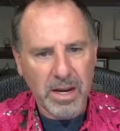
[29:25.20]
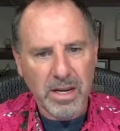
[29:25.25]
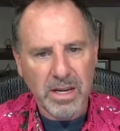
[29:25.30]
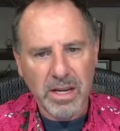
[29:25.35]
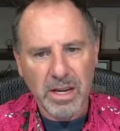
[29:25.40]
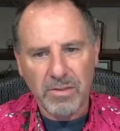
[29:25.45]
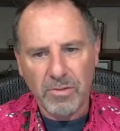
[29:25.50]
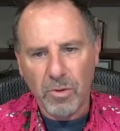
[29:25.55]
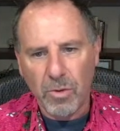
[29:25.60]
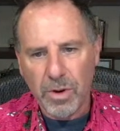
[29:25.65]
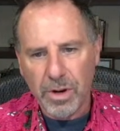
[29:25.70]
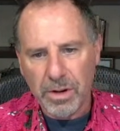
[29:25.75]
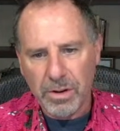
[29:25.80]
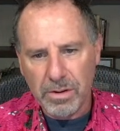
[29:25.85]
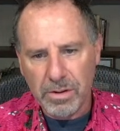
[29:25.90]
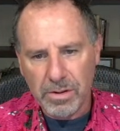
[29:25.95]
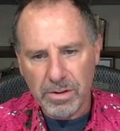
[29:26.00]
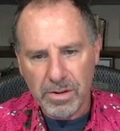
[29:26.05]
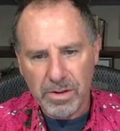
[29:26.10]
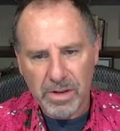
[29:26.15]
You have
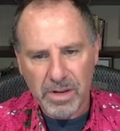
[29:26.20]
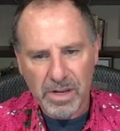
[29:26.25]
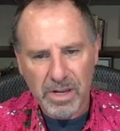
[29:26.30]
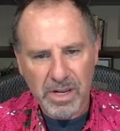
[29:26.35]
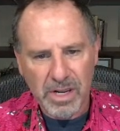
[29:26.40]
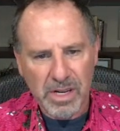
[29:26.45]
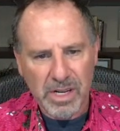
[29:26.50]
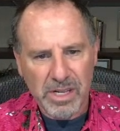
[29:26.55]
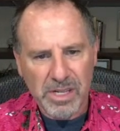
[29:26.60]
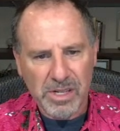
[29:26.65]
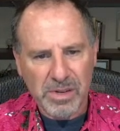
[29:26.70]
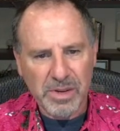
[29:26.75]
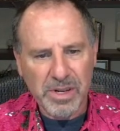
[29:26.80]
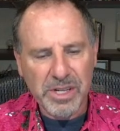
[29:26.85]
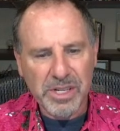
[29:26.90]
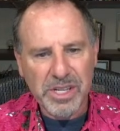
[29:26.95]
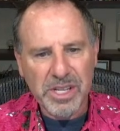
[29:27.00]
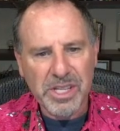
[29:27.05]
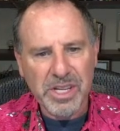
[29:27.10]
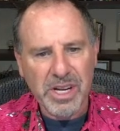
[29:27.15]
oil. So
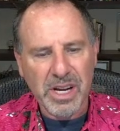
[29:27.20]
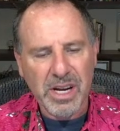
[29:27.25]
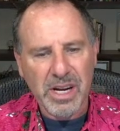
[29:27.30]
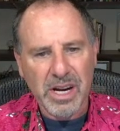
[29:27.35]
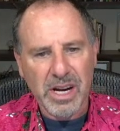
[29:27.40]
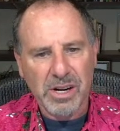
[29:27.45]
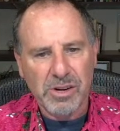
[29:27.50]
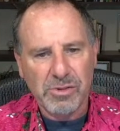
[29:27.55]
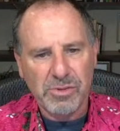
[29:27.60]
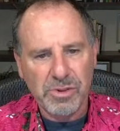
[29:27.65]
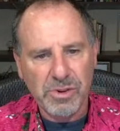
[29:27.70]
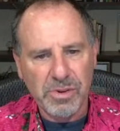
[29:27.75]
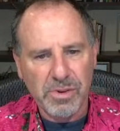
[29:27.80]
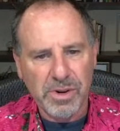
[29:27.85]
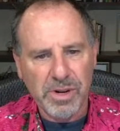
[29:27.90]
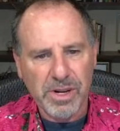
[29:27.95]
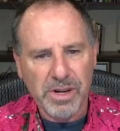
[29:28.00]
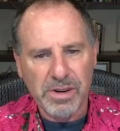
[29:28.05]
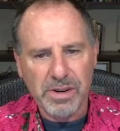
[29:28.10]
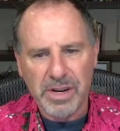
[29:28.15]
here's the thing. I got crude
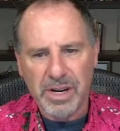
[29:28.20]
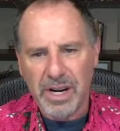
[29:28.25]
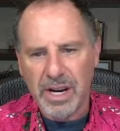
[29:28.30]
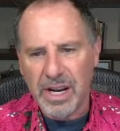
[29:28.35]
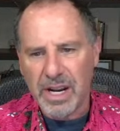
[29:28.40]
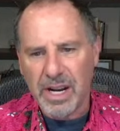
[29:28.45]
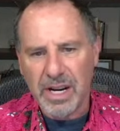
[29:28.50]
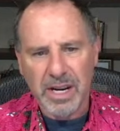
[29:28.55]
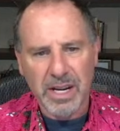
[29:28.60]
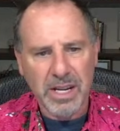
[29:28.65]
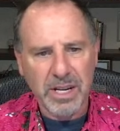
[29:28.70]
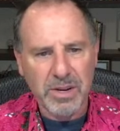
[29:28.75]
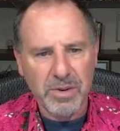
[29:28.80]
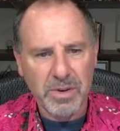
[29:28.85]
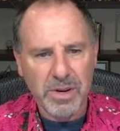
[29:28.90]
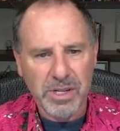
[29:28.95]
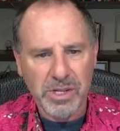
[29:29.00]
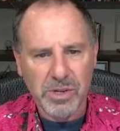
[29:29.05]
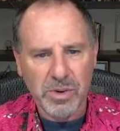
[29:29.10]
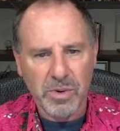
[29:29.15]
oil and I got a
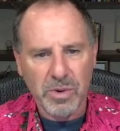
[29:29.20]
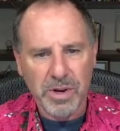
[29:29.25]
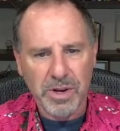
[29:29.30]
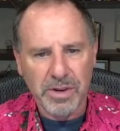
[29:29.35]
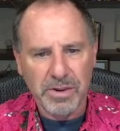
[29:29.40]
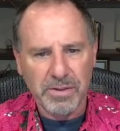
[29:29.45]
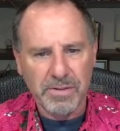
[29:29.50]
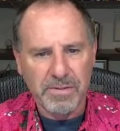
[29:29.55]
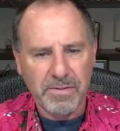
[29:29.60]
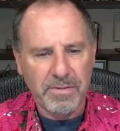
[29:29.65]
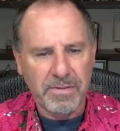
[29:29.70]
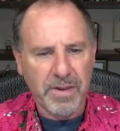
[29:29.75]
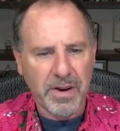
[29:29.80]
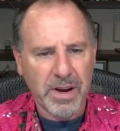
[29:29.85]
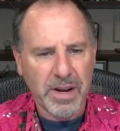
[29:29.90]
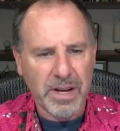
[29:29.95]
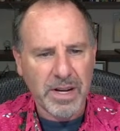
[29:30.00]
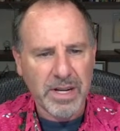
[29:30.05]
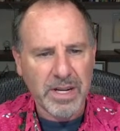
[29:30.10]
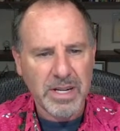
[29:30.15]
U.S. oil
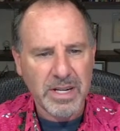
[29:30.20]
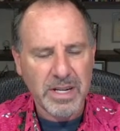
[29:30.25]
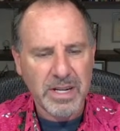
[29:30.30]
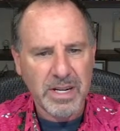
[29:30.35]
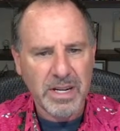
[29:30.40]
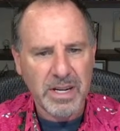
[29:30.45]
fund.